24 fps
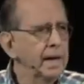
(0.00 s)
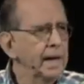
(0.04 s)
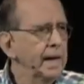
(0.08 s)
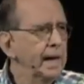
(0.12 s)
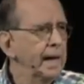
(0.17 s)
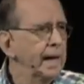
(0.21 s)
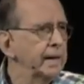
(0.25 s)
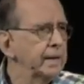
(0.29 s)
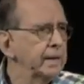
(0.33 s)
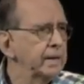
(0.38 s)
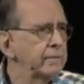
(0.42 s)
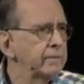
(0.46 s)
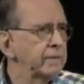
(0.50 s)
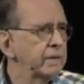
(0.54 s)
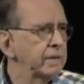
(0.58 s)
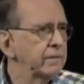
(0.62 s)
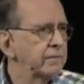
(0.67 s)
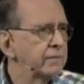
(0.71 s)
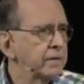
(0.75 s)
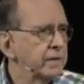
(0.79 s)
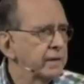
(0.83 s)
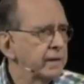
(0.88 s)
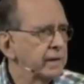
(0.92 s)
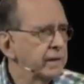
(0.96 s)
And even
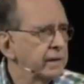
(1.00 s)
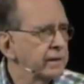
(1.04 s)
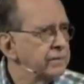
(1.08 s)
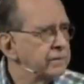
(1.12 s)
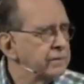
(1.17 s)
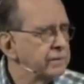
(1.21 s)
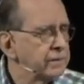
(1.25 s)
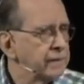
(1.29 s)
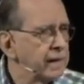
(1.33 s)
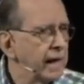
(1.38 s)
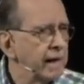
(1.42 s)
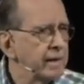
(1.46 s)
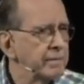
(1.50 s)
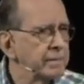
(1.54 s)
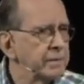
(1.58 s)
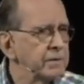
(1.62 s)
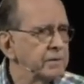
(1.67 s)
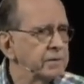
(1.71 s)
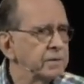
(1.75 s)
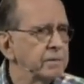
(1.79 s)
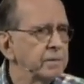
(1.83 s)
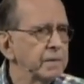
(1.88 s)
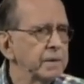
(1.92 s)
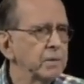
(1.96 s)
if the dentist
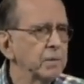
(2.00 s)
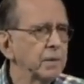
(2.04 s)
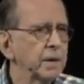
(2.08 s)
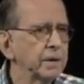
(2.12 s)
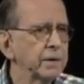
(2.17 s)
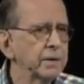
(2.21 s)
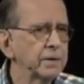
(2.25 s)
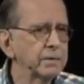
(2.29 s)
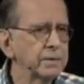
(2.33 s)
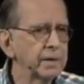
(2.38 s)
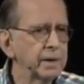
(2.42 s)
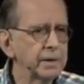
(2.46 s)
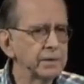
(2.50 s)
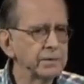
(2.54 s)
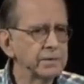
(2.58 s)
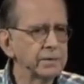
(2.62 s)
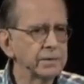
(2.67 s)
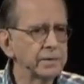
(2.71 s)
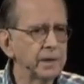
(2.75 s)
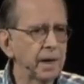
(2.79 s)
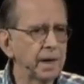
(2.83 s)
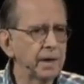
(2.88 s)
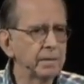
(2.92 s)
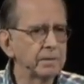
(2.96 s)
happens to be one who takes the
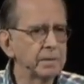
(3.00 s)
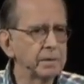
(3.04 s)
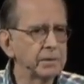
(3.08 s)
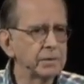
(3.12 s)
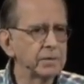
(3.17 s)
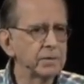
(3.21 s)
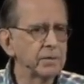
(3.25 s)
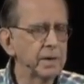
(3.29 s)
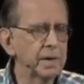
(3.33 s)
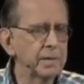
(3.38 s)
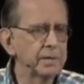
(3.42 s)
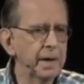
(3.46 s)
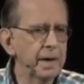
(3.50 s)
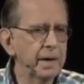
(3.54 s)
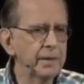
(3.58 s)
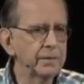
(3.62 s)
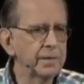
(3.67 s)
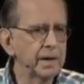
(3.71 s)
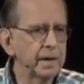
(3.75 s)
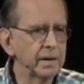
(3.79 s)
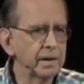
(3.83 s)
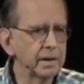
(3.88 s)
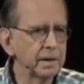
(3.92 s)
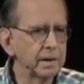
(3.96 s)
time to scrape out
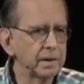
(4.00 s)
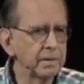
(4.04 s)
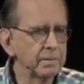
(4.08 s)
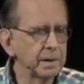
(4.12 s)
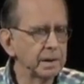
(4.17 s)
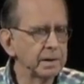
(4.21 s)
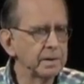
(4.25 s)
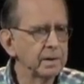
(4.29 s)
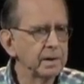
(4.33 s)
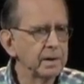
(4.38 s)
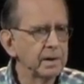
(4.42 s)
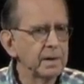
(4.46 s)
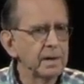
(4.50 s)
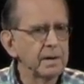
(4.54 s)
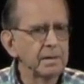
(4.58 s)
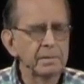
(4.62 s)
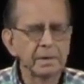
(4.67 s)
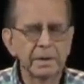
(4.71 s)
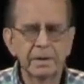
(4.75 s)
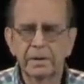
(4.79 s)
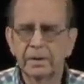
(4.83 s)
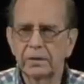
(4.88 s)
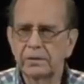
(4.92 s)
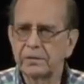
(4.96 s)
that ligament,
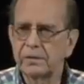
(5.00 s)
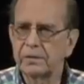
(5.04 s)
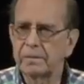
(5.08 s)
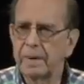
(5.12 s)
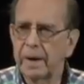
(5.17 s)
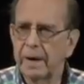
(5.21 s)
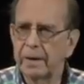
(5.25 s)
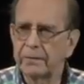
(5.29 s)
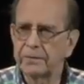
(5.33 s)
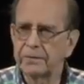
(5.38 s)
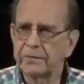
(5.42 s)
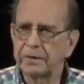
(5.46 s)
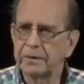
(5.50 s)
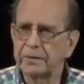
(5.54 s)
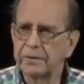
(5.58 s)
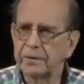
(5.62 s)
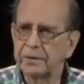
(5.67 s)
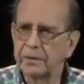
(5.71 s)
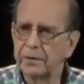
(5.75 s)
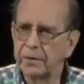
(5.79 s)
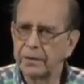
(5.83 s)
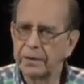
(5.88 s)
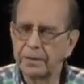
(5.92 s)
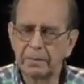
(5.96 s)
because the mouth's such a
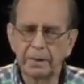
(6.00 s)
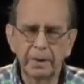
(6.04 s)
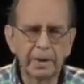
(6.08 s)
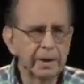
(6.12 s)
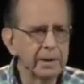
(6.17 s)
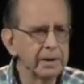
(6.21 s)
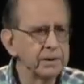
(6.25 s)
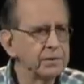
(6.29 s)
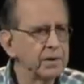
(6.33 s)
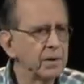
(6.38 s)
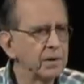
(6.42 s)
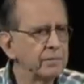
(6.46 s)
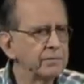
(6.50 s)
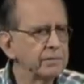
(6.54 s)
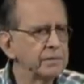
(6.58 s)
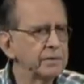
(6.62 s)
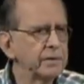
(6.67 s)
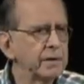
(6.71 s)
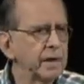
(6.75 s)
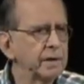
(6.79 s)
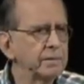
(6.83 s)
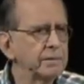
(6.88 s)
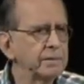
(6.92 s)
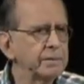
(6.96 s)
dirty place,
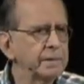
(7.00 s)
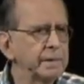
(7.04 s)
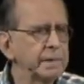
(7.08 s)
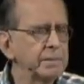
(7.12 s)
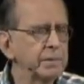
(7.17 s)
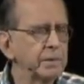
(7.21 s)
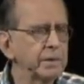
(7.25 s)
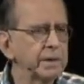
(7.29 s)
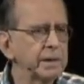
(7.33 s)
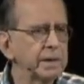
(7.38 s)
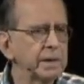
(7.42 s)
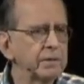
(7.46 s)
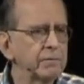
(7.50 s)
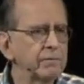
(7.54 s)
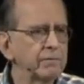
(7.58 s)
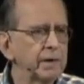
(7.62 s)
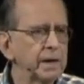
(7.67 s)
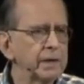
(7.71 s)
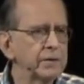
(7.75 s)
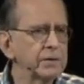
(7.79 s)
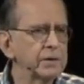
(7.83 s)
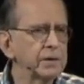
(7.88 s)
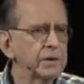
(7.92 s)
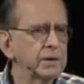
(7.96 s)
oftentimes people get
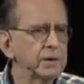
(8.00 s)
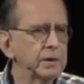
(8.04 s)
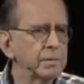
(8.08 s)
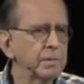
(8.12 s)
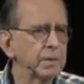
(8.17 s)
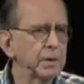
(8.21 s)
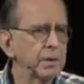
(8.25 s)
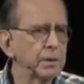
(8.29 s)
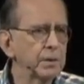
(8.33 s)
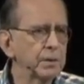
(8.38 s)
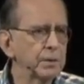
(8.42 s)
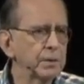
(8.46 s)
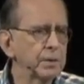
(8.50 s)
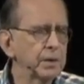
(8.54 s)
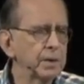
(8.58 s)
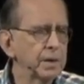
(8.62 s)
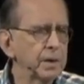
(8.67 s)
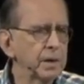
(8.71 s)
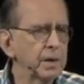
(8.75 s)
infection in the bone